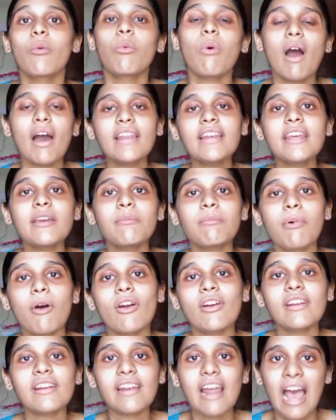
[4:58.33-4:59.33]
One
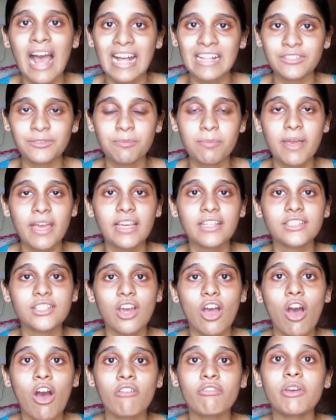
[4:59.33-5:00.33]
important aspect
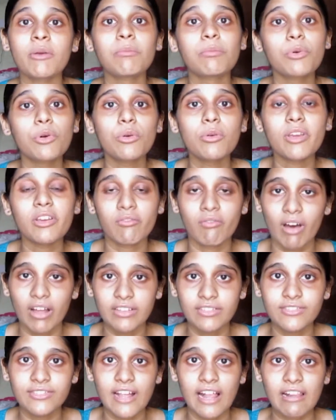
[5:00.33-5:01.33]
of improving
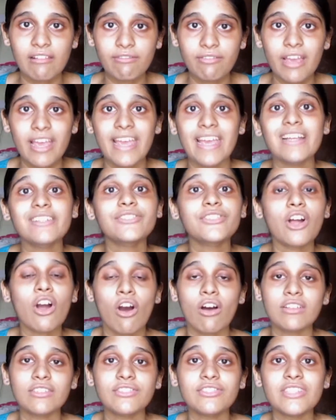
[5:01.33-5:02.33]
oneself is
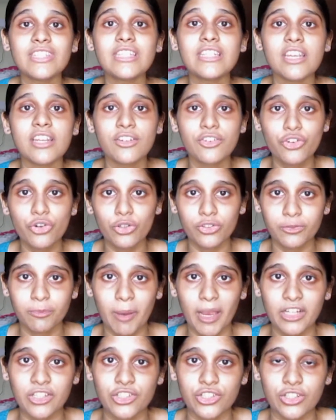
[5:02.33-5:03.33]
constant
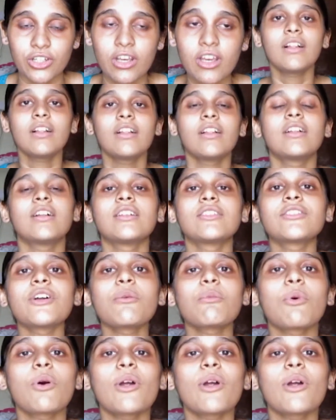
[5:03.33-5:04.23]
introspection. So